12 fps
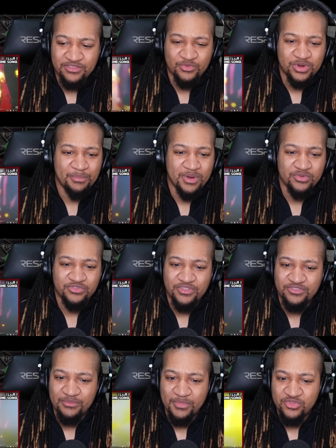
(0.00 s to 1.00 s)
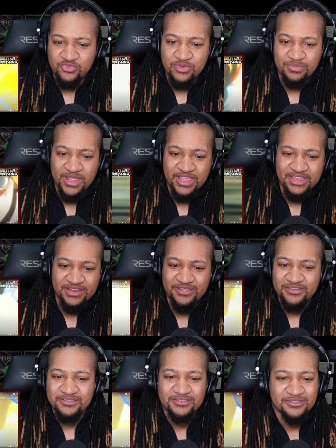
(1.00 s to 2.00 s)
this one the most. This is the most replayed.
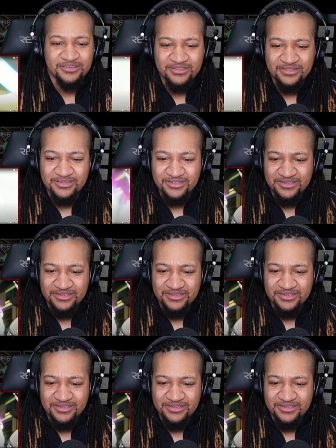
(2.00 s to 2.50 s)
I'm